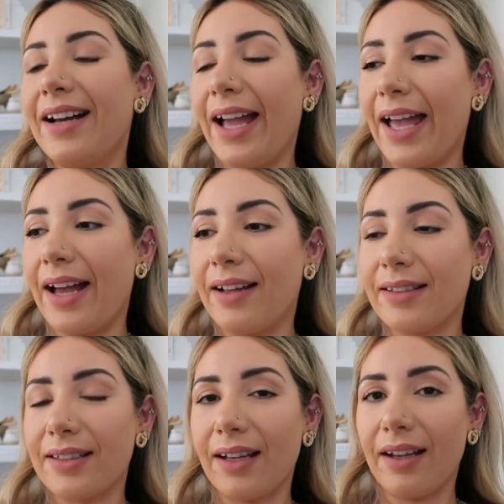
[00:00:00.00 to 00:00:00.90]

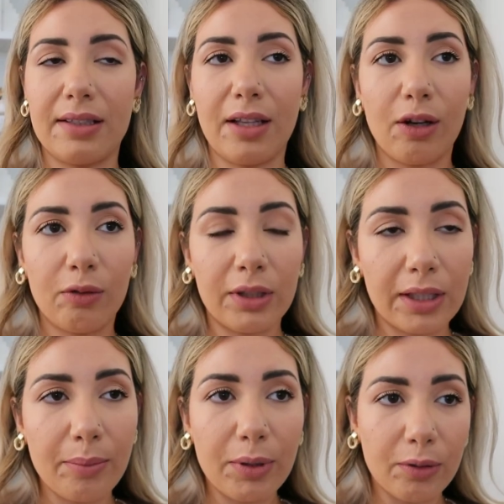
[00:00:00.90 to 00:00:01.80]
and it's not only
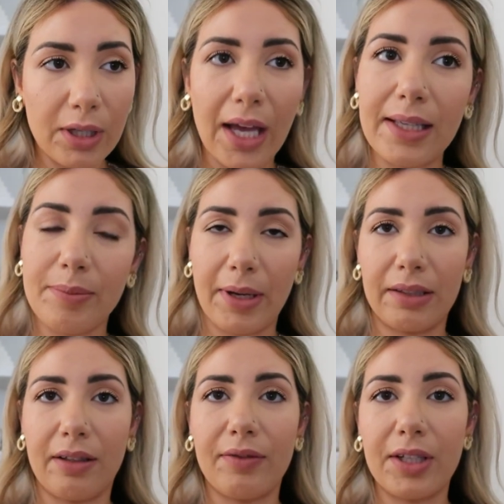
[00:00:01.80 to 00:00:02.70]
the beauty
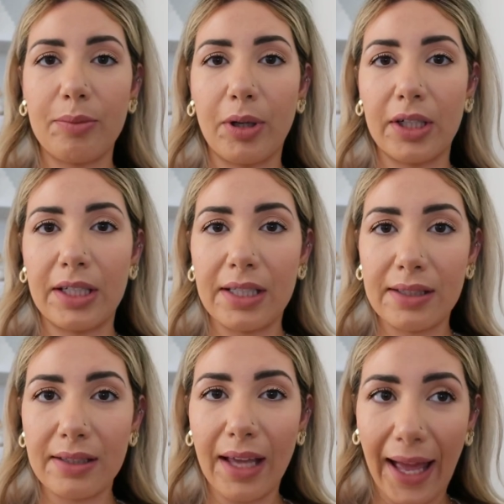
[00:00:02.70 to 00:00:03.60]
aspect of it but it
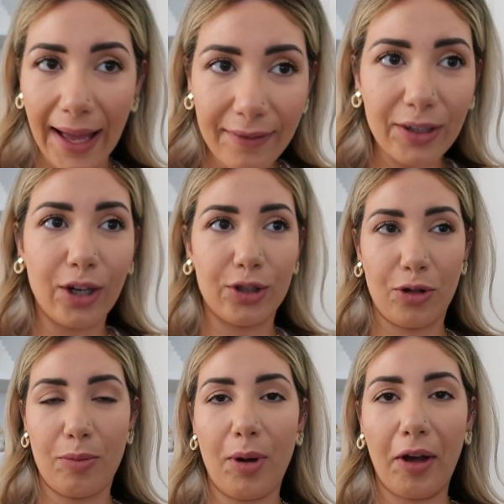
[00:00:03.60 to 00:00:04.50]
is heavy on
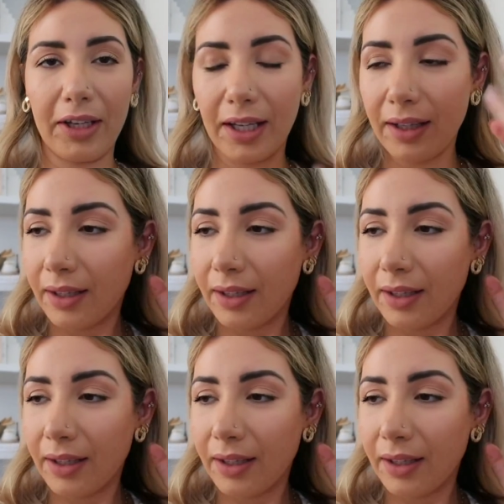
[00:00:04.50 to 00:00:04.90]
your body